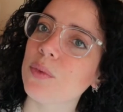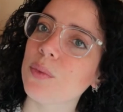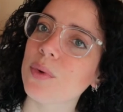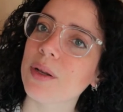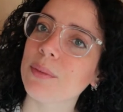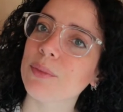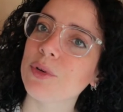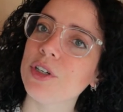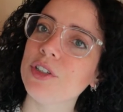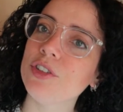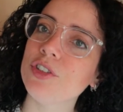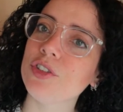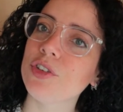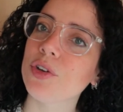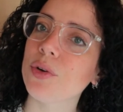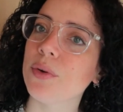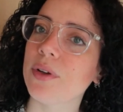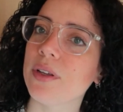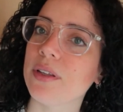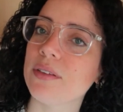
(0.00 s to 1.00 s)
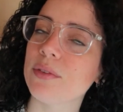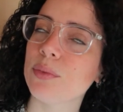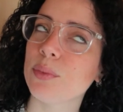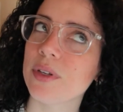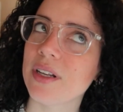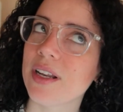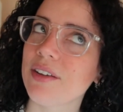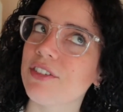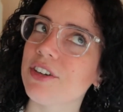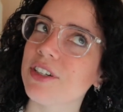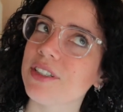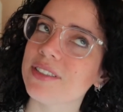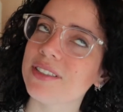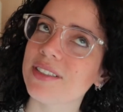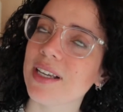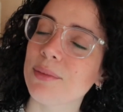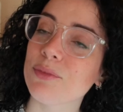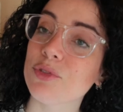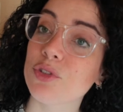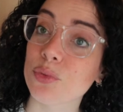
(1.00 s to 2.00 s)
What I'm going to do is whenever it's
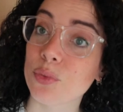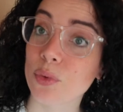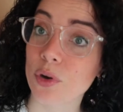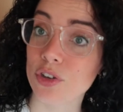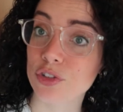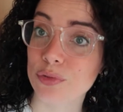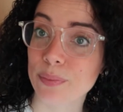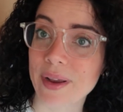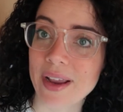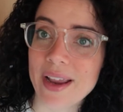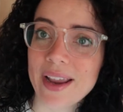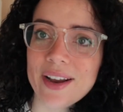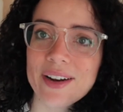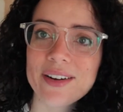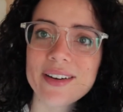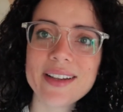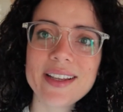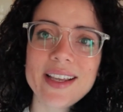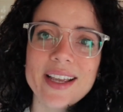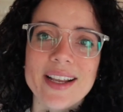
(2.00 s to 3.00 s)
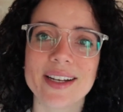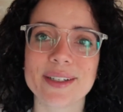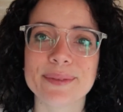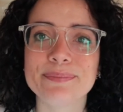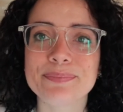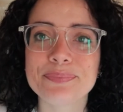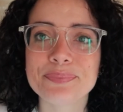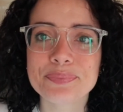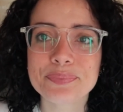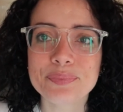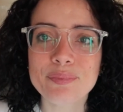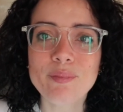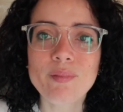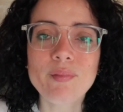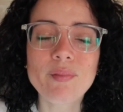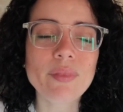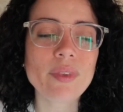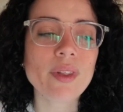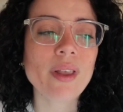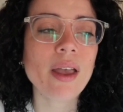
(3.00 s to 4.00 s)
time to wash my hair again,
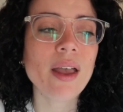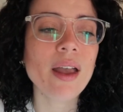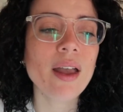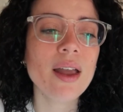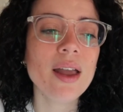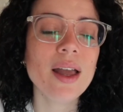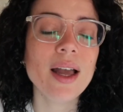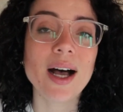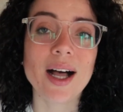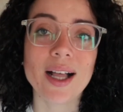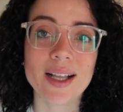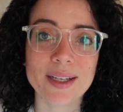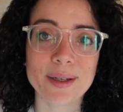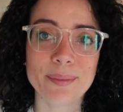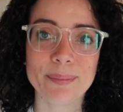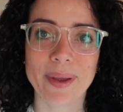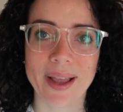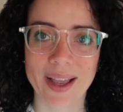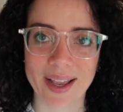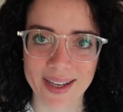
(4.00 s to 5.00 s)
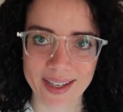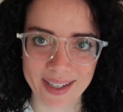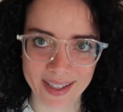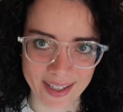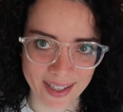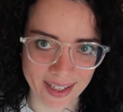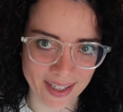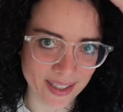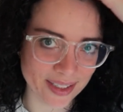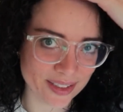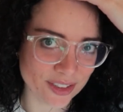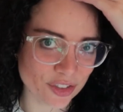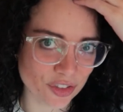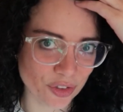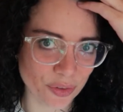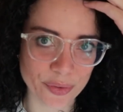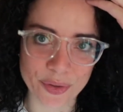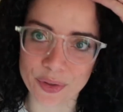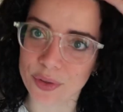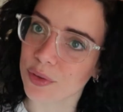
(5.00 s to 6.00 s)
I'll come back and
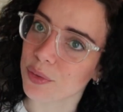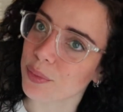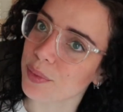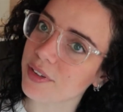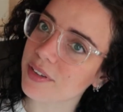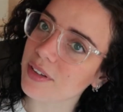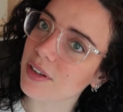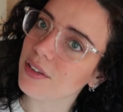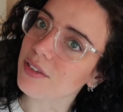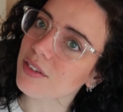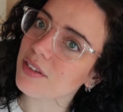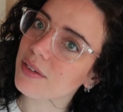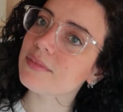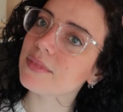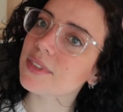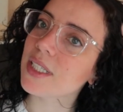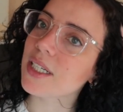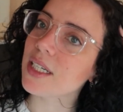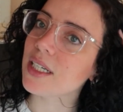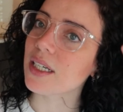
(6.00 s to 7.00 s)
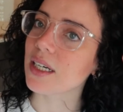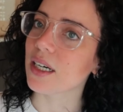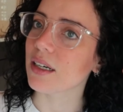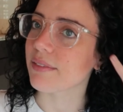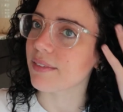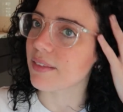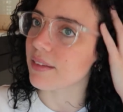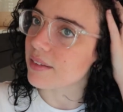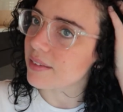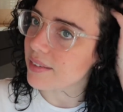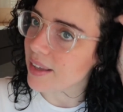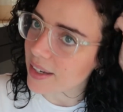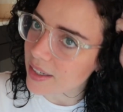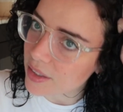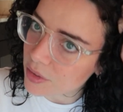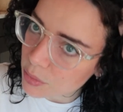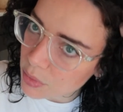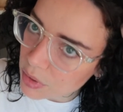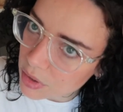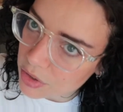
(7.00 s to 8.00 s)
show you the result of the
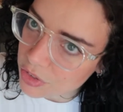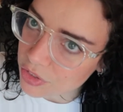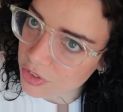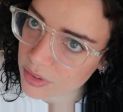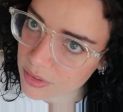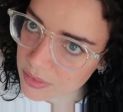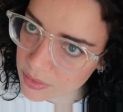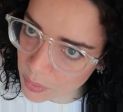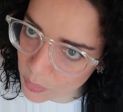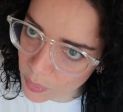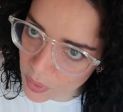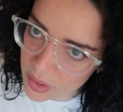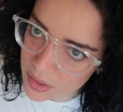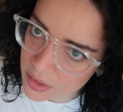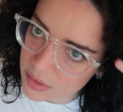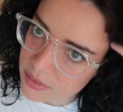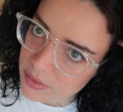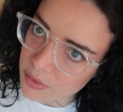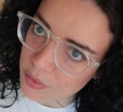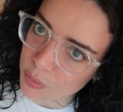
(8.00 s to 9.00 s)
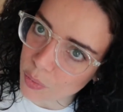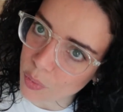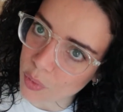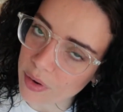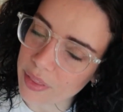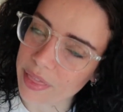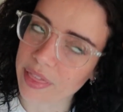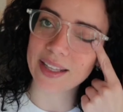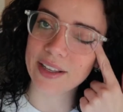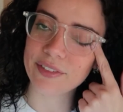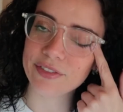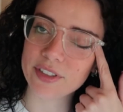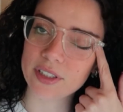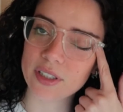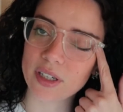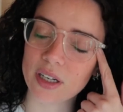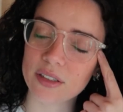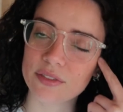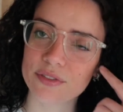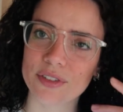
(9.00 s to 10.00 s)
second wash and so on and so forth. I left
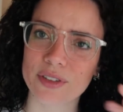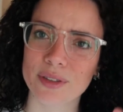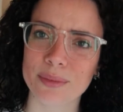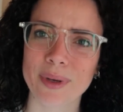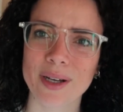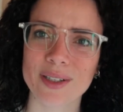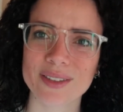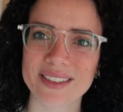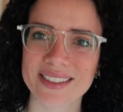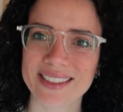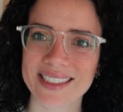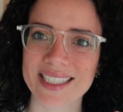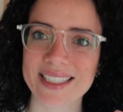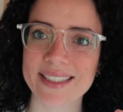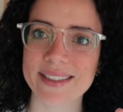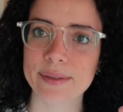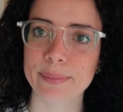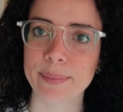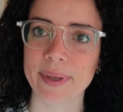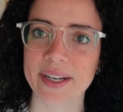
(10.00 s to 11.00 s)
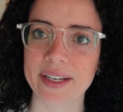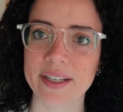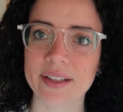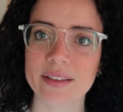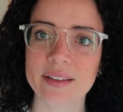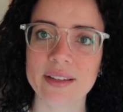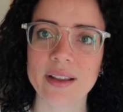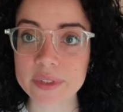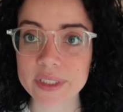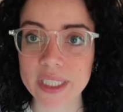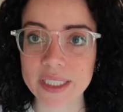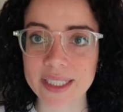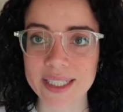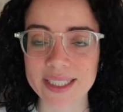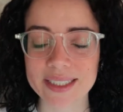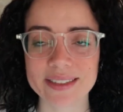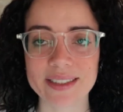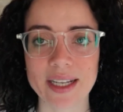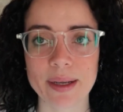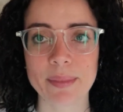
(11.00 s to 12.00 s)
it on for about 6 minutes.
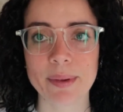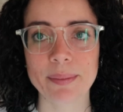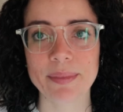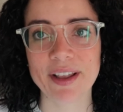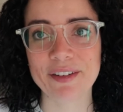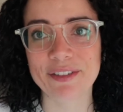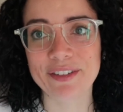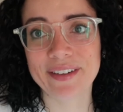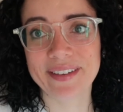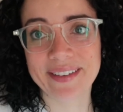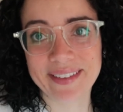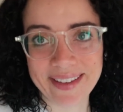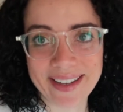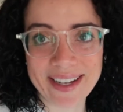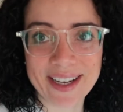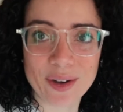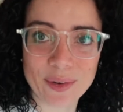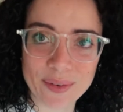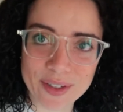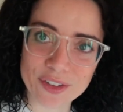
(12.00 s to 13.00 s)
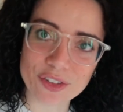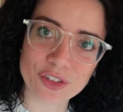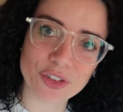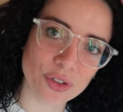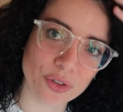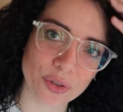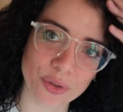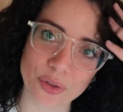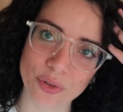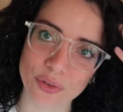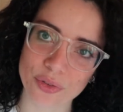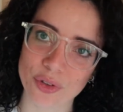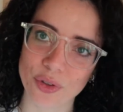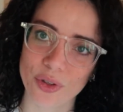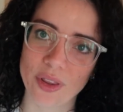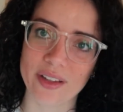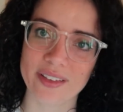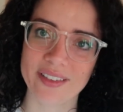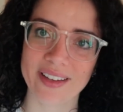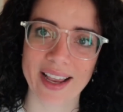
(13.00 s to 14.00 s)
Next time I'm definitely going to
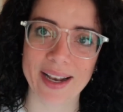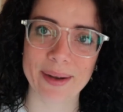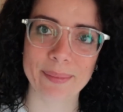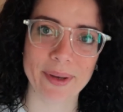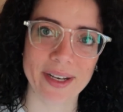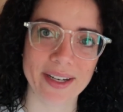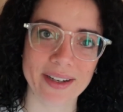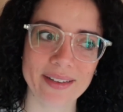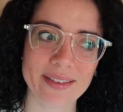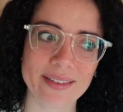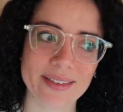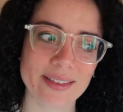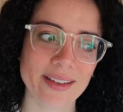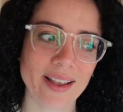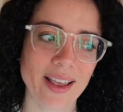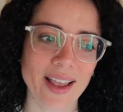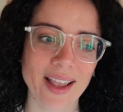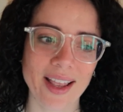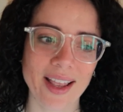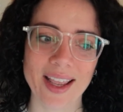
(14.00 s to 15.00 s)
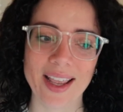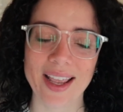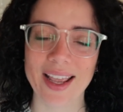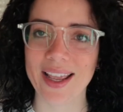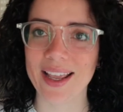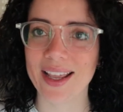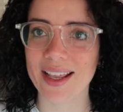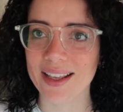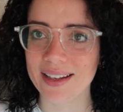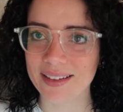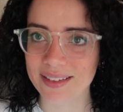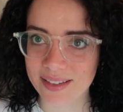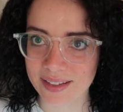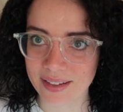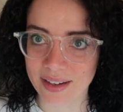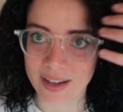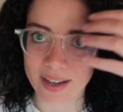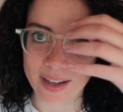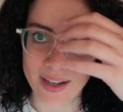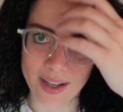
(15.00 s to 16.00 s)
do the 10 minutes
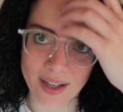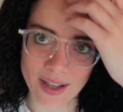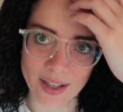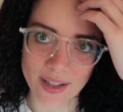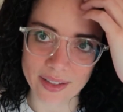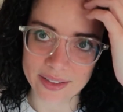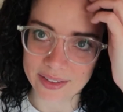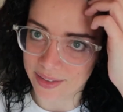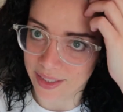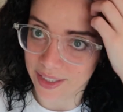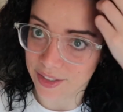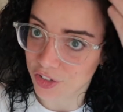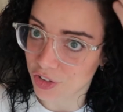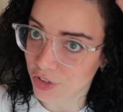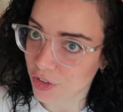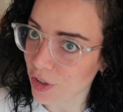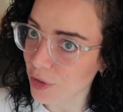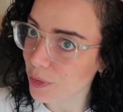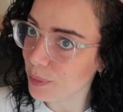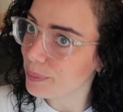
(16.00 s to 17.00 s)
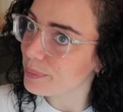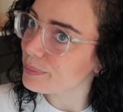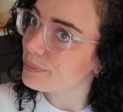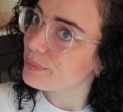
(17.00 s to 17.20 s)
and I'll let you know.